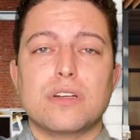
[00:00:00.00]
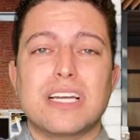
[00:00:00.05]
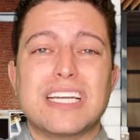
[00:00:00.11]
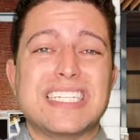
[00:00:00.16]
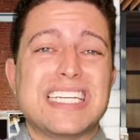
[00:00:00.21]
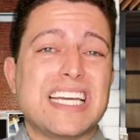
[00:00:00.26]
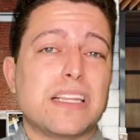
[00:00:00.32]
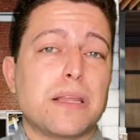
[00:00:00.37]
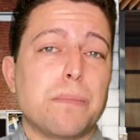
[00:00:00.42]

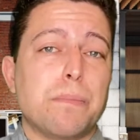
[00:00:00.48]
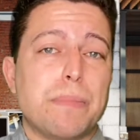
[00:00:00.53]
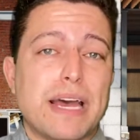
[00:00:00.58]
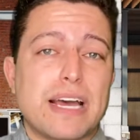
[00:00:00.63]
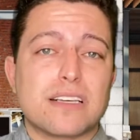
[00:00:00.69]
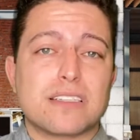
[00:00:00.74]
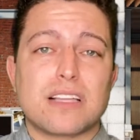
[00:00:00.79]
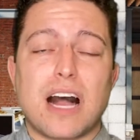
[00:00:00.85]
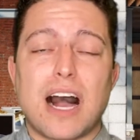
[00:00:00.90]
Take the
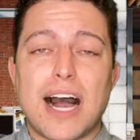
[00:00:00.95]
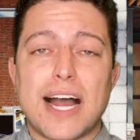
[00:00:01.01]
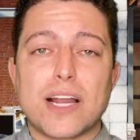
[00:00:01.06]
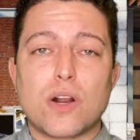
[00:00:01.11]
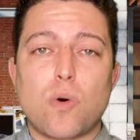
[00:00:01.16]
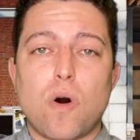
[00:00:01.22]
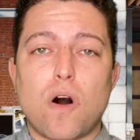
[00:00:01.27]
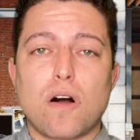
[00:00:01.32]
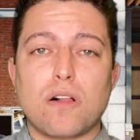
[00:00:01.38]
best high
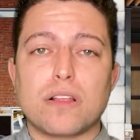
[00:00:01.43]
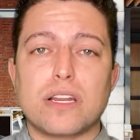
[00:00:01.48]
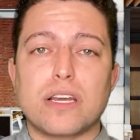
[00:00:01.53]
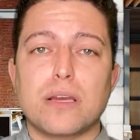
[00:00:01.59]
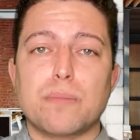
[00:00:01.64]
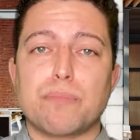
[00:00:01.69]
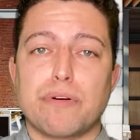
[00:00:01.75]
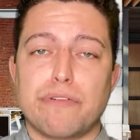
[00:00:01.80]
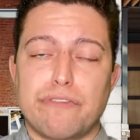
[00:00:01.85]
quality
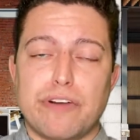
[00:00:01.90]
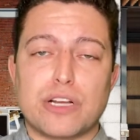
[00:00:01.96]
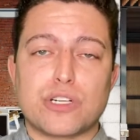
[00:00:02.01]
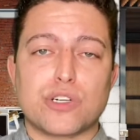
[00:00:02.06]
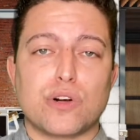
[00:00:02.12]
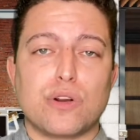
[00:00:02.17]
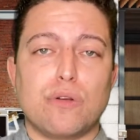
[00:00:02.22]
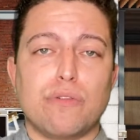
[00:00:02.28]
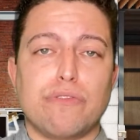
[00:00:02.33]

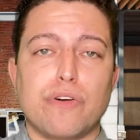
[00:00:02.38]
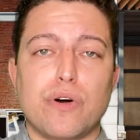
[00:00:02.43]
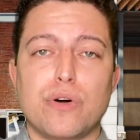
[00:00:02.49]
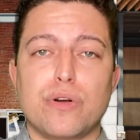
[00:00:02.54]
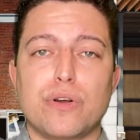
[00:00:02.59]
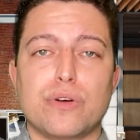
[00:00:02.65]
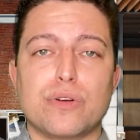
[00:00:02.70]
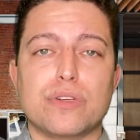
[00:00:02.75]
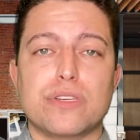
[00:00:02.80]
professional
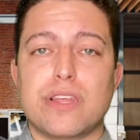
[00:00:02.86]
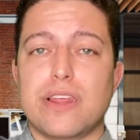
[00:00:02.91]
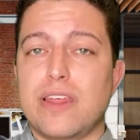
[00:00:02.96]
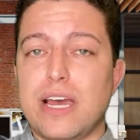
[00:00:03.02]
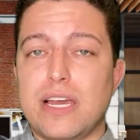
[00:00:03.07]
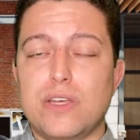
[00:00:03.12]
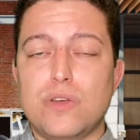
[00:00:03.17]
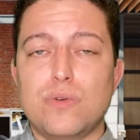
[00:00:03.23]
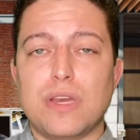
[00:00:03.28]
photos
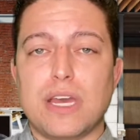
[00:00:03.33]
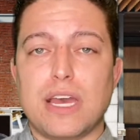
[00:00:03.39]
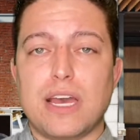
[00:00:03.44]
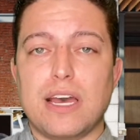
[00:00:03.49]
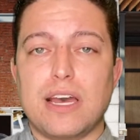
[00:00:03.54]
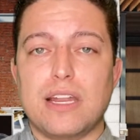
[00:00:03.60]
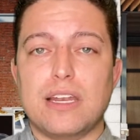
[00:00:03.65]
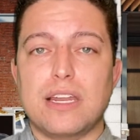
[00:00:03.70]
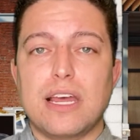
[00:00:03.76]
that you
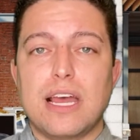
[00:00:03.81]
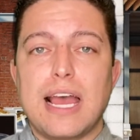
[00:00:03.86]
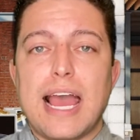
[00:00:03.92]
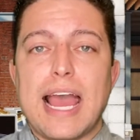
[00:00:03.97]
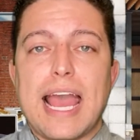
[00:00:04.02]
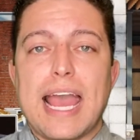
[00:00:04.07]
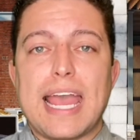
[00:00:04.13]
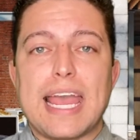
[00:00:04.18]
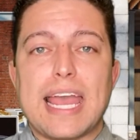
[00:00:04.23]
can
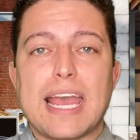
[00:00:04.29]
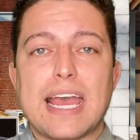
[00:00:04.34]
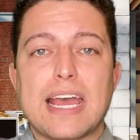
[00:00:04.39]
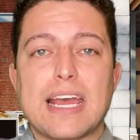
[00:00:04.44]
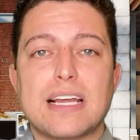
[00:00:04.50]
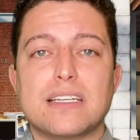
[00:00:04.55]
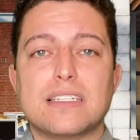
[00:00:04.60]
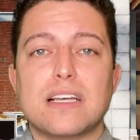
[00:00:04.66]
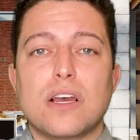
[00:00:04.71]

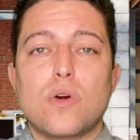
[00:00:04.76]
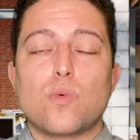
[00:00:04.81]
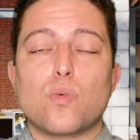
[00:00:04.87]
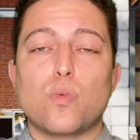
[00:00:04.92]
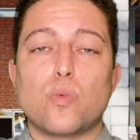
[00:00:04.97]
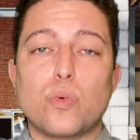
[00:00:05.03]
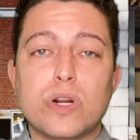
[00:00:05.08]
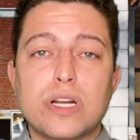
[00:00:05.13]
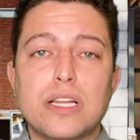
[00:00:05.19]
and
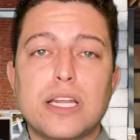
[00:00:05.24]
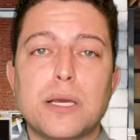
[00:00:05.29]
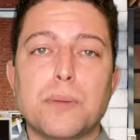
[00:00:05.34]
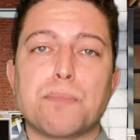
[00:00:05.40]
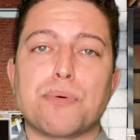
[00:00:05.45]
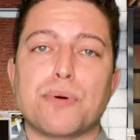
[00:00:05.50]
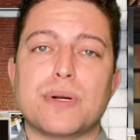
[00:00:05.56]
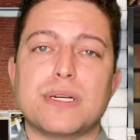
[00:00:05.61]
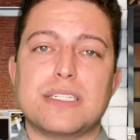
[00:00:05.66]
really
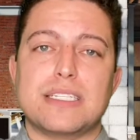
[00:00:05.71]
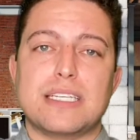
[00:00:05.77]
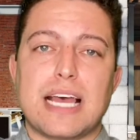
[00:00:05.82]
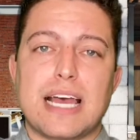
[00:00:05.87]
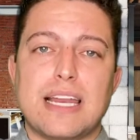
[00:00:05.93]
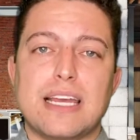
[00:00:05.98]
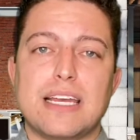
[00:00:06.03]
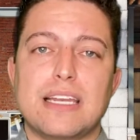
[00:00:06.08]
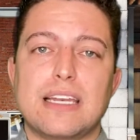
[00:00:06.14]

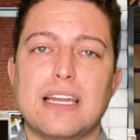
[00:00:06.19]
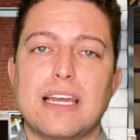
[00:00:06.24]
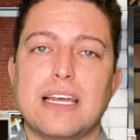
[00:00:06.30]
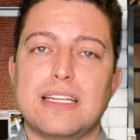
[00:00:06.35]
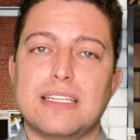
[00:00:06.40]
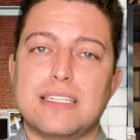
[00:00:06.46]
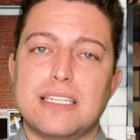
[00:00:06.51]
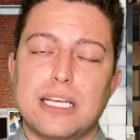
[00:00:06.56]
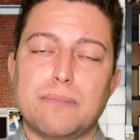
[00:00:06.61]
present it
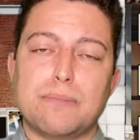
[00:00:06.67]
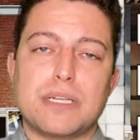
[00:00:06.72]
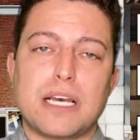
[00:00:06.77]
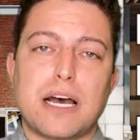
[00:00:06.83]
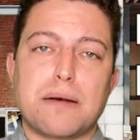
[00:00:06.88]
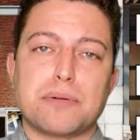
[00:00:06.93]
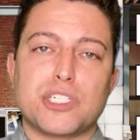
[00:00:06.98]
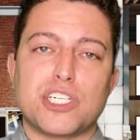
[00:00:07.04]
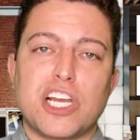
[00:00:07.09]
in
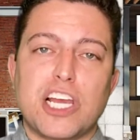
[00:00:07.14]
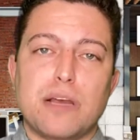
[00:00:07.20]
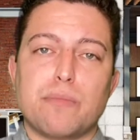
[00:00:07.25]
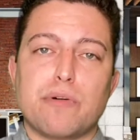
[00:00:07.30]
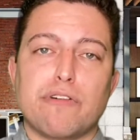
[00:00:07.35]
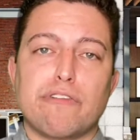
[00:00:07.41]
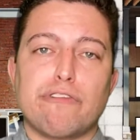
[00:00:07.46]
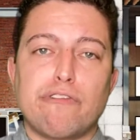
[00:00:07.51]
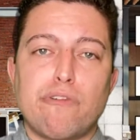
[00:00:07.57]
tip-top
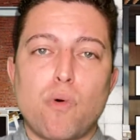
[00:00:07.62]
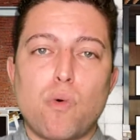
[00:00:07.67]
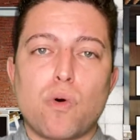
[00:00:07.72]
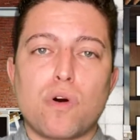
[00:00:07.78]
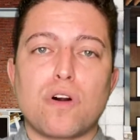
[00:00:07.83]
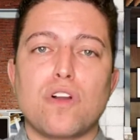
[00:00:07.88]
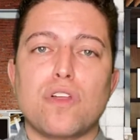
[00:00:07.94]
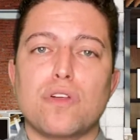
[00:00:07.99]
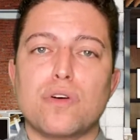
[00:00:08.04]
shape
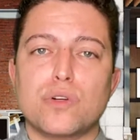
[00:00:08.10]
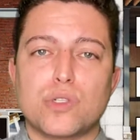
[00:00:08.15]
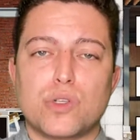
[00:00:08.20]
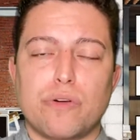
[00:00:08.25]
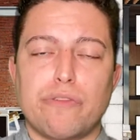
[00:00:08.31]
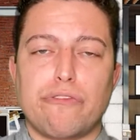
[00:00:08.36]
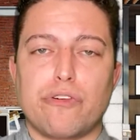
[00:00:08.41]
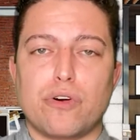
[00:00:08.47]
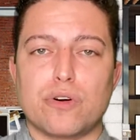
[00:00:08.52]
for those
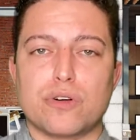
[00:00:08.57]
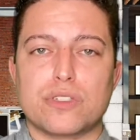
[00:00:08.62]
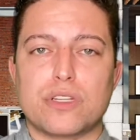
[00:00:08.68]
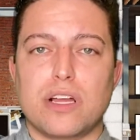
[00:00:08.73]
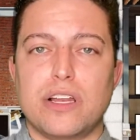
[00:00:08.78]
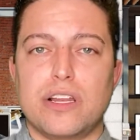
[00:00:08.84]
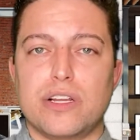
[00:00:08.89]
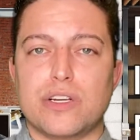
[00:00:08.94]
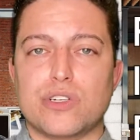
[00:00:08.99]
first
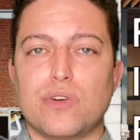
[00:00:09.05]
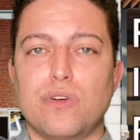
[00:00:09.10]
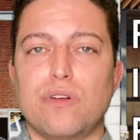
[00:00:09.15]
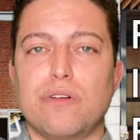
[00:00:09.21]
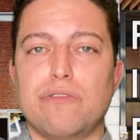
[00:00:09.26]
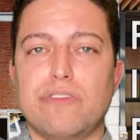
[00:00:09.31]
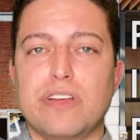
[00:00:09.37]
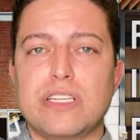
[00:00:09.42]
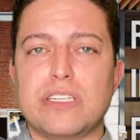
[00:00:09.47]
initial
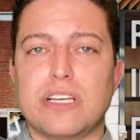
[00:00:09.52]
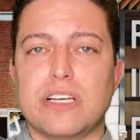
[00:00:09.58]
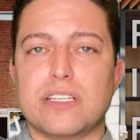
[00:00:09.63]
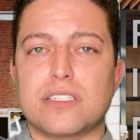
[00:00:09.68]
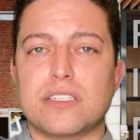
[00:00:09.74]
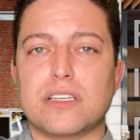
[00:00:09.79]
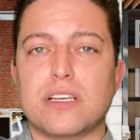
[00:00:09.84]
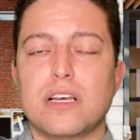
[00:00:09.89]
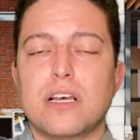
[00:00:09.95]

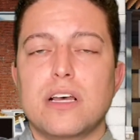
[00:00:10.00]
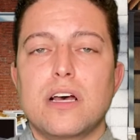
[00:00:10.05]
visits.